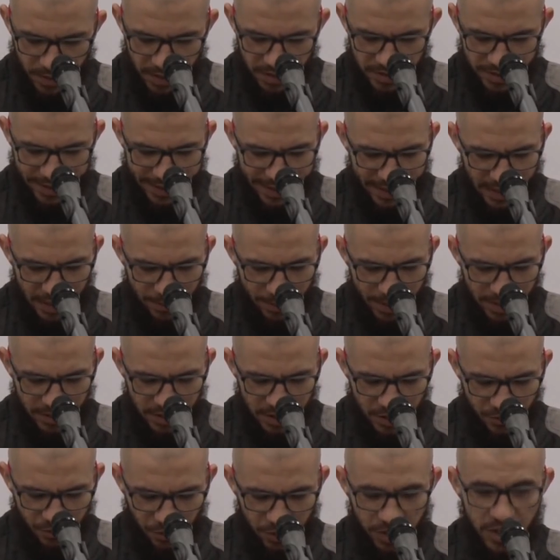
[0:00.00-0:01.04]
Is there any
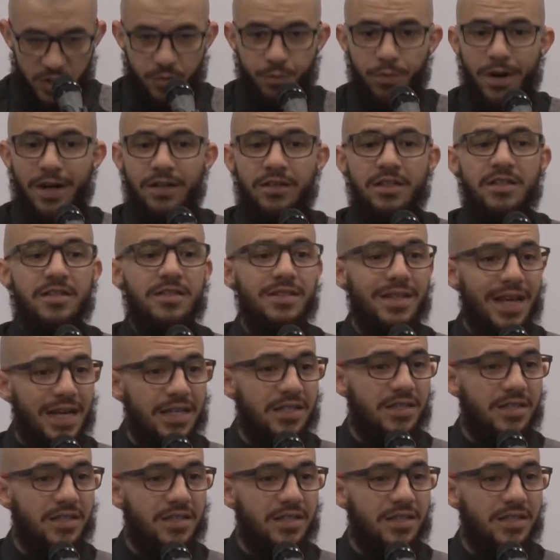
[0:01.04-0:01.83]
basis for this practice?